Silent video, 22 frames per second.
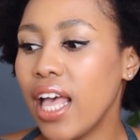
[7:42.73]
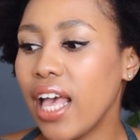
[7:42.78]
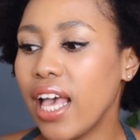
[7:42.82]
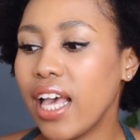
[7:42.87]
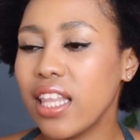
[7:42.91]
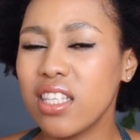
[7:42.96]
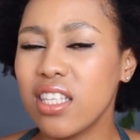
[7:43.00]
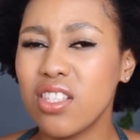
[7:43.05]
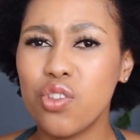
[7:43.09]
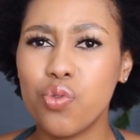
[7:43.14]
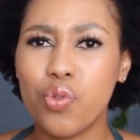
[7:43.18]

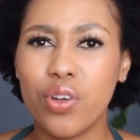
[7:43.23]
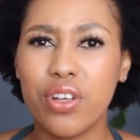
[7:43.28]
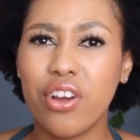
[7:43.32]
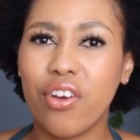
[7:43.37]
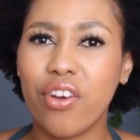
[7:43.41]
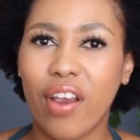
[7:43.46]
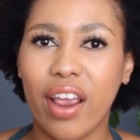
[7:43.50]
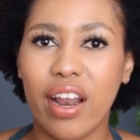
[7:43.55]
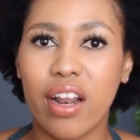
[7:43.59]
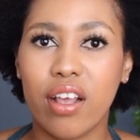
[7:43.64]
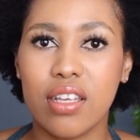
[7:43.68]
And this is really
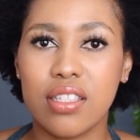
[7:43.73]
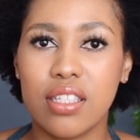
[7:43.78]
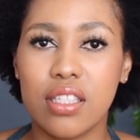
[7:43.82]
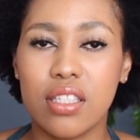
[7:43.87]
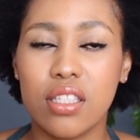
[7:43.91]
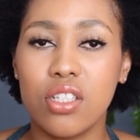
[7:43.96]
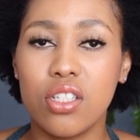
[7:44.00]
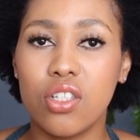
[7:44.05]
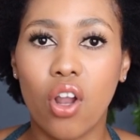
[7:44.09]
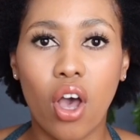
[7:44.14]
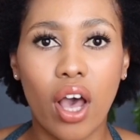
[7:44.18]
great because
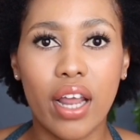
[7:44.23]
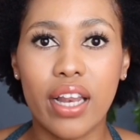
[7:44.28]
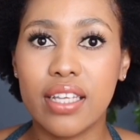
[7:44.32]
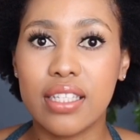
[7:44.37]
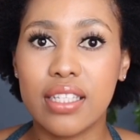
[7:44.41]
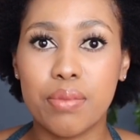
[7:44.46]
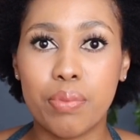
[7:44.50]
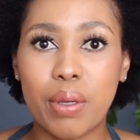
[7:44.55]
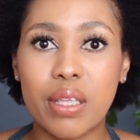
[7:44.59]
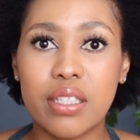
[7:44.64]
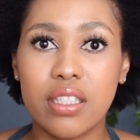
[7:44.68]
it's not
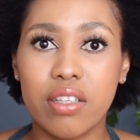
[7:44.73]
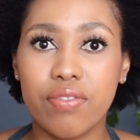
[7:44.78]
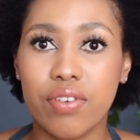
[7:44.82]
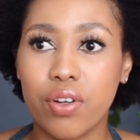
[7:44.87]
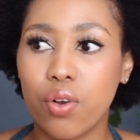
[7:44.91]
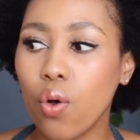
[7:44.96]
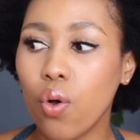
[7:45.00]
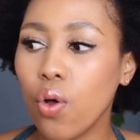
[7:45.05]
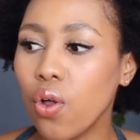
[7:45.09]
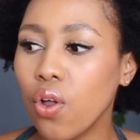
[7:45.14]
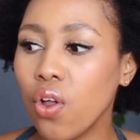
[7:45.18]
expensive
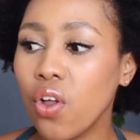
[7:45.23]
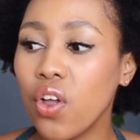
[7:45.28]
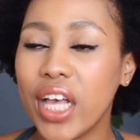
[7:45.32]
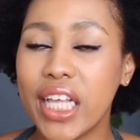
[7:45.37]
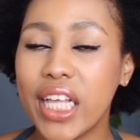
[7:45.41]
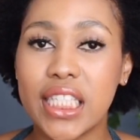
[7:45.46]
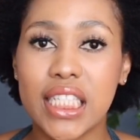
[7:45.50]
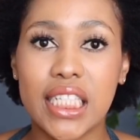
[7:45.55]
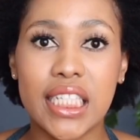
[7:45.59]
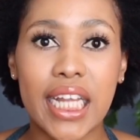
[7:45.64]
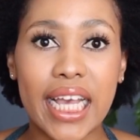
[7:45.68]
at all.
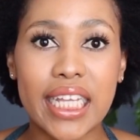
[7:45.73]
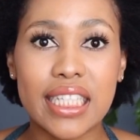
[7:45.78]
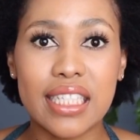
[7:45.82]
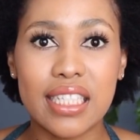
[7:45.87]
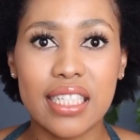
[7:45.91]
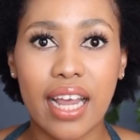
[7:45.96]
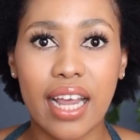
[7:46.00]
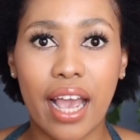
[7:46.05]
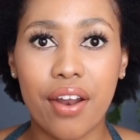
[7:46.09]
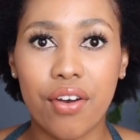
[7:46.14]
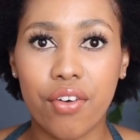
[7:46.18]
It's
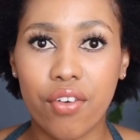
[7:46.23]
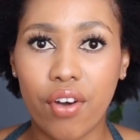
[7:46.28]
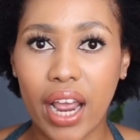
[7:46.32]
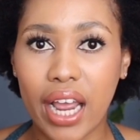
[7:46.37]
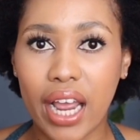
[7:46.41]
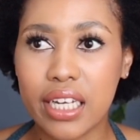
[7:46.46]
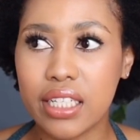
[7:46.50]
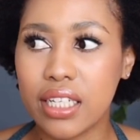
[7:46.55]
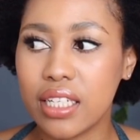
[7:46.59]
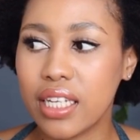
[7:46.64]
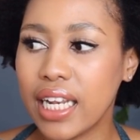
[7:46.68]
99
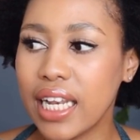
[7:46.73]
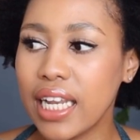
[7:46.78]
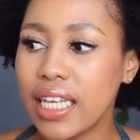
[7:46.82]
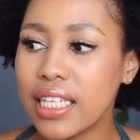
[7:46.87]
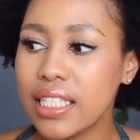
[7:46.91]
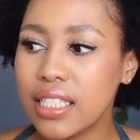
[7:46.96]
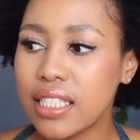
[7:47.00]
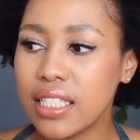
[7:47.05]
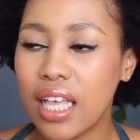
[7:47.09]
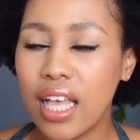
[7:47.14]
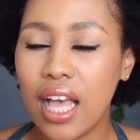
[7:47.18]
Rand at
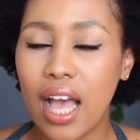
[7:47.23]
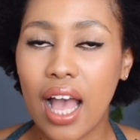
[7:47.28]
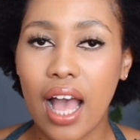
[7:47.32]
Clicks.